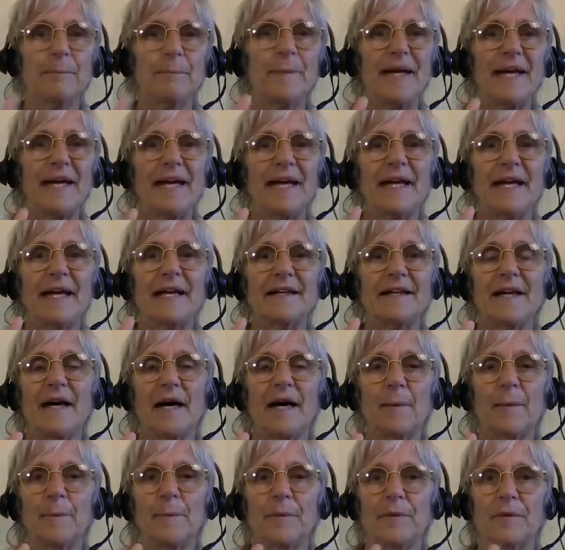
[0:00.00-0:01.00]
picking it
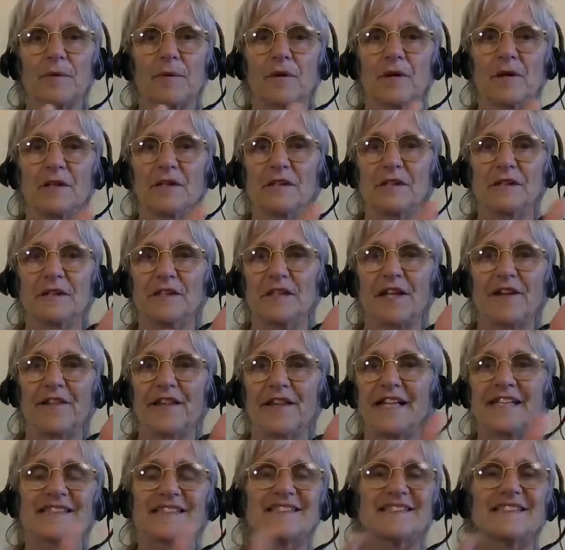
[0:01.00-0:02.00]
up or
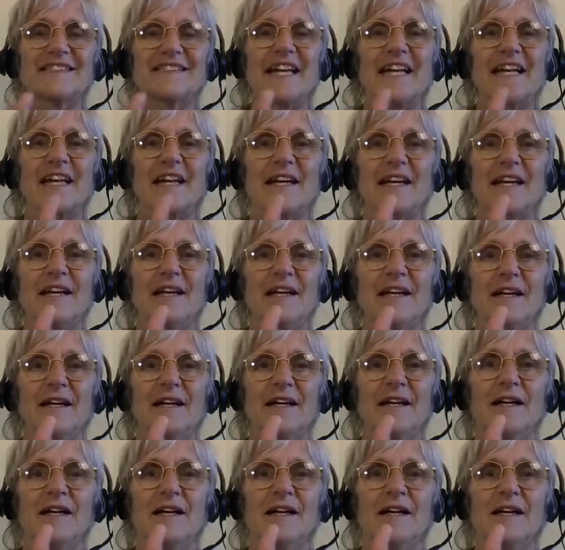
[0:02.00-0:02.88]
nothing sticky